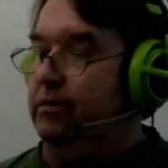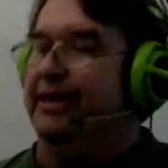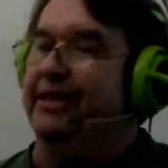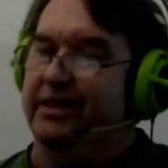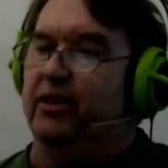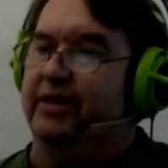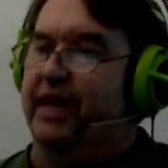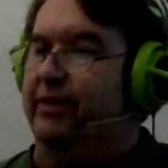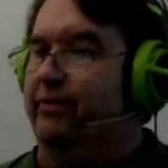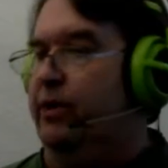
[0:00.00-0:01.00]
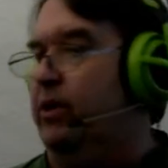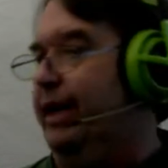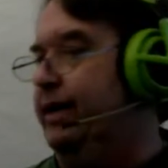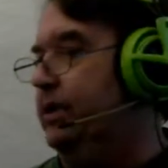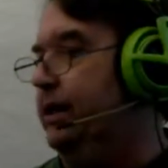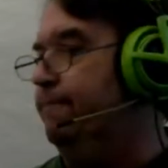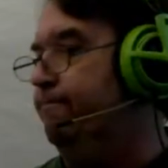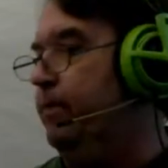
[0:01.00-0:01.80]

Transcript: Well, it's not that far actually,